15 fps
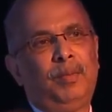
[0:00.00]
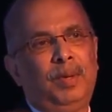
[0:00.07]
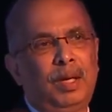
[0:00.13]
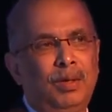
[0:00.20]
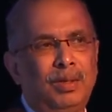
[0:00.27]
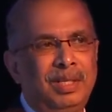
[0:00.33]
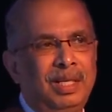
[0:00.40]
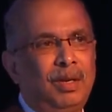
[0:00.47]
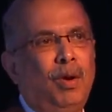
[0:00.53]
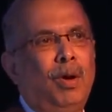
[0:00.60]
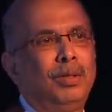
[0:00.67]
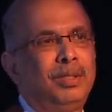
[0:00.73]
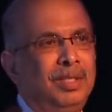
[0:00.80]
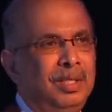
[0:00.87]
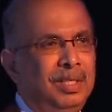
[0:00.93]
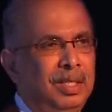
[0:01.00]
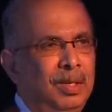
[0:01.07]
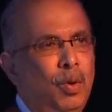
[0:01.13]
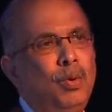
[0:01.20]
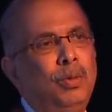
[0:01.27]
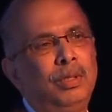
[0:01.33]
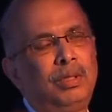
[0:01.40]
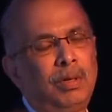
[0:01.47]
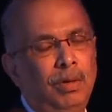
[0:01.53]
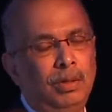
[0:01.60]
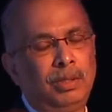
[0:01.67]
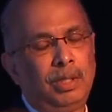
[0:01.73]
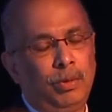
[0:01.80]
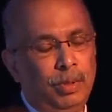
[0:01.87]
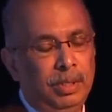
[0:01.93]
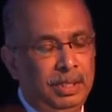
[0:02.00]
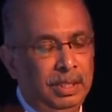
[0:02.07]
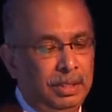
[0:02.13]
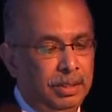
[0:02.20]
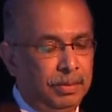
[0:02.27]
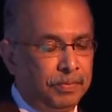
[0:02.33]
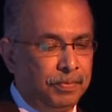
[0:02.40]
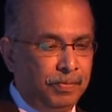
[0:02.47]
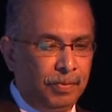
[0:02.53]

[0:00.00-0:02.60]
because it causes its own consequences.